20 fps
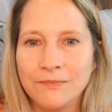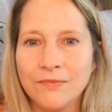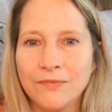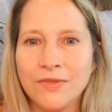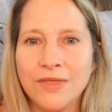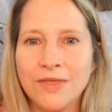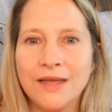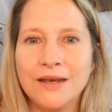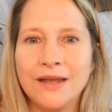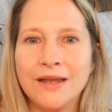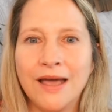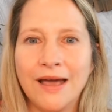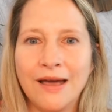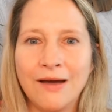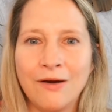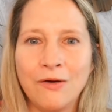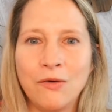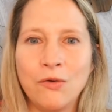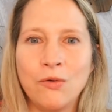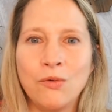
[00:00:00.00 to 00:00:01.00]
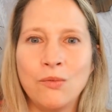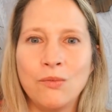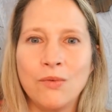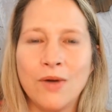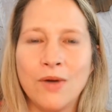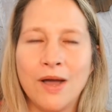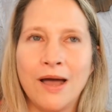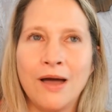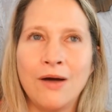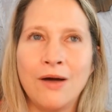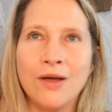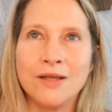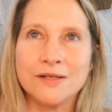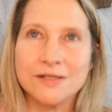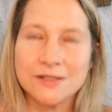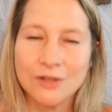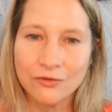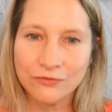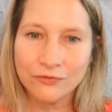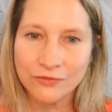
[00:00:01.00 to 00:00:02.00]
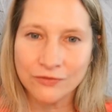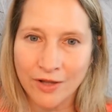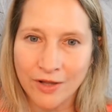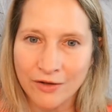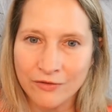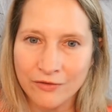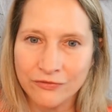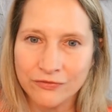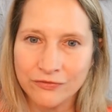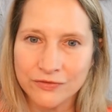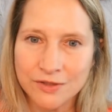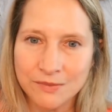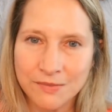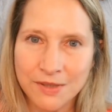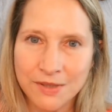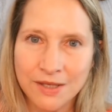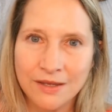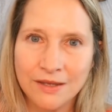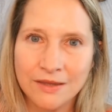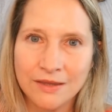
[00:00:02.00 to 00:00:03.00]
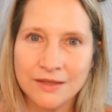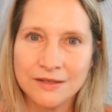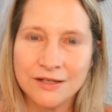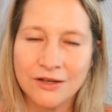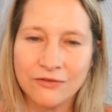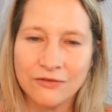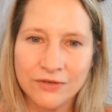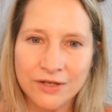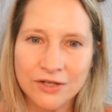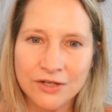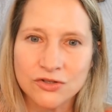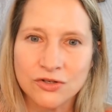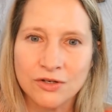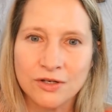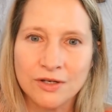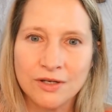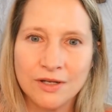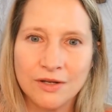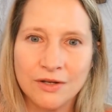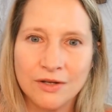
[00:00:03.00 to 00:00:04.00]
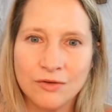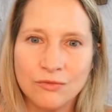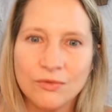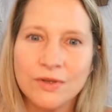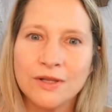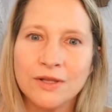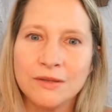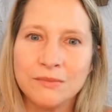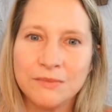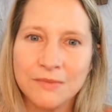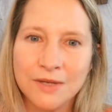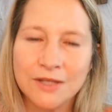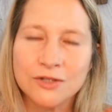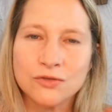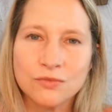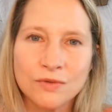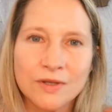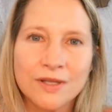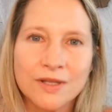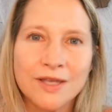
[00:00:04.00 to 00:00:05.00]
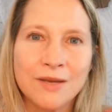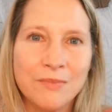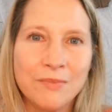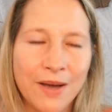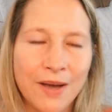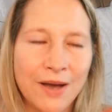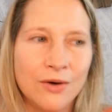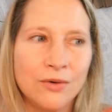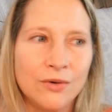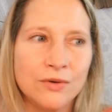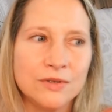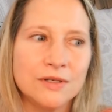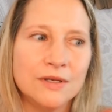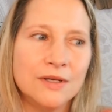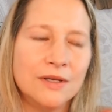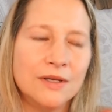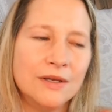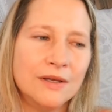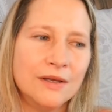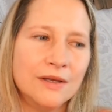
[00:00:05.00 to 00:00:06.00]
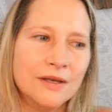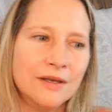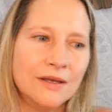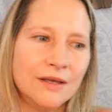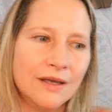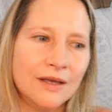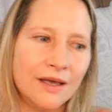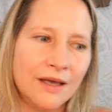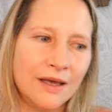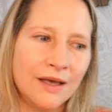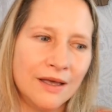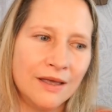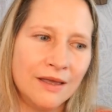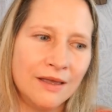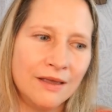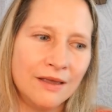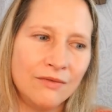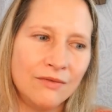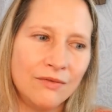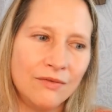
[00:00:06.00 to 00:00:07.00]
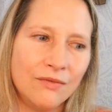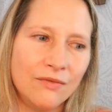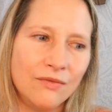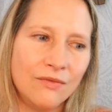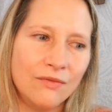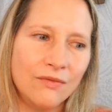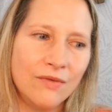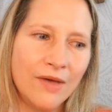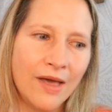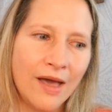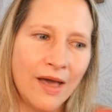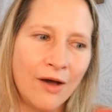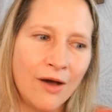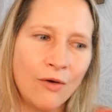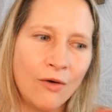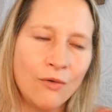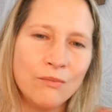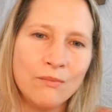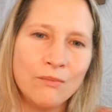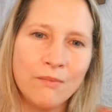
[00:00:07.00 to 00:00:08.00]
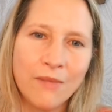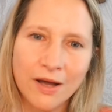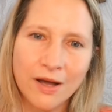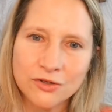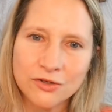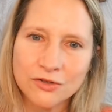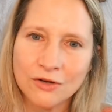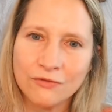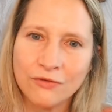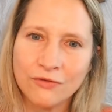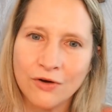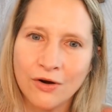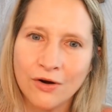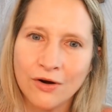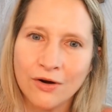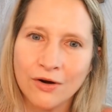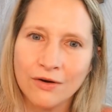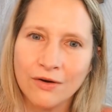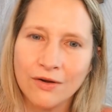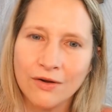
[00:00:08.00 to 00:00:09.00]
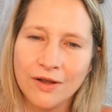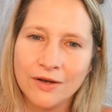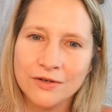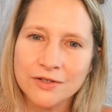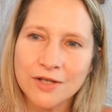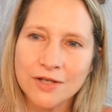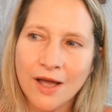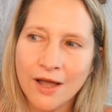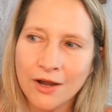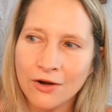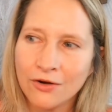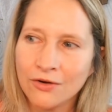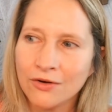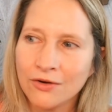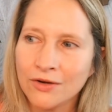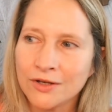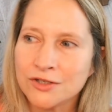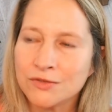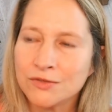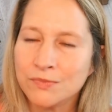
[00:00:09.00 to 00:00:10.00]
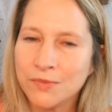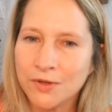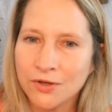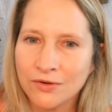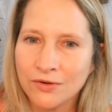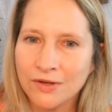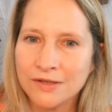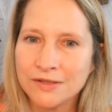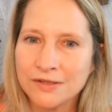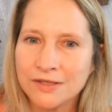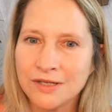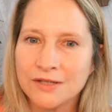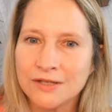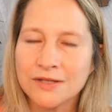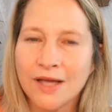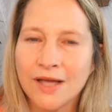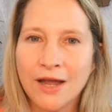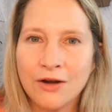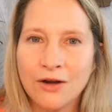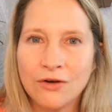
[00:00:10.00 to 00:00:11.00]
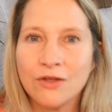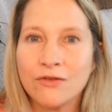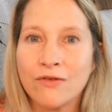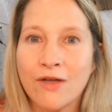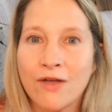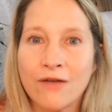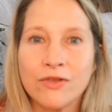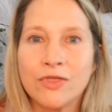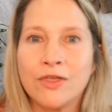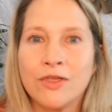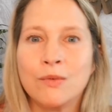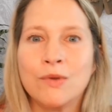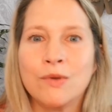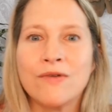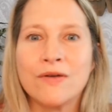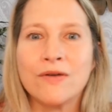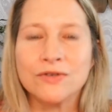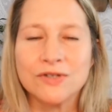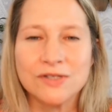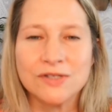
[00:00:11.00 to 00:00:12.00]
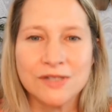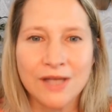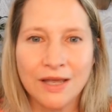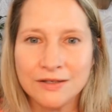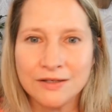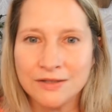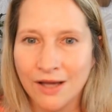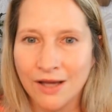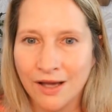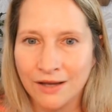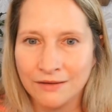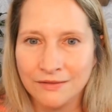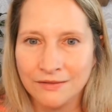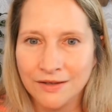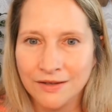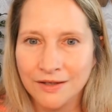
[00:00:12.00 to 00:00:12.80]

That how and self-love, to me, the definition, it's really about uh how much of our entire experience, the entirety of everything we've ever said, done,